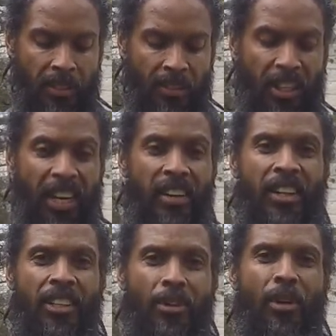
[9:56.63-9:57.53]
they are
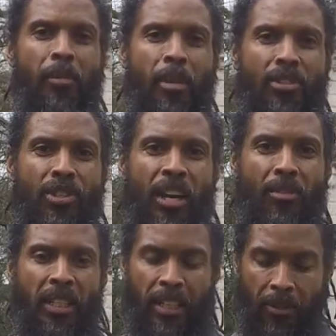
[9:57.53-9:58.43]
in agreement
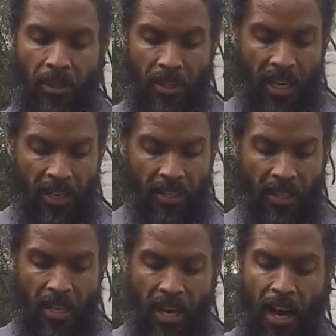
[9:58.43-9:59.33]
generally, okay?
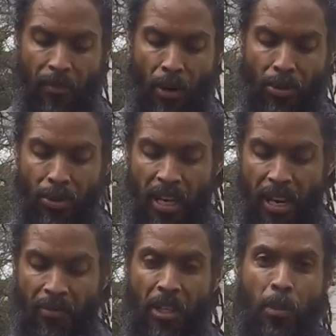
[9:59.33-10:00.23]
I've also
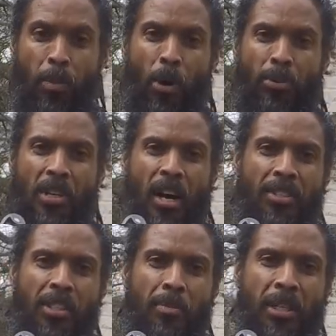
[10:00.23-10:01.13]
had this pulse
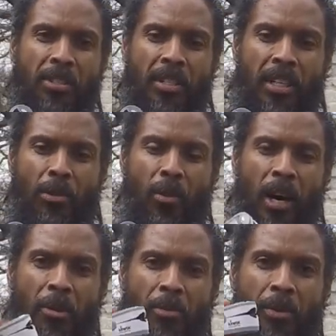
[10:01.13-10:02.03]
oximeter as
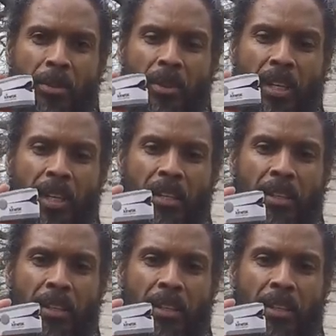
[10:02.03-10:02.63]
well, okay?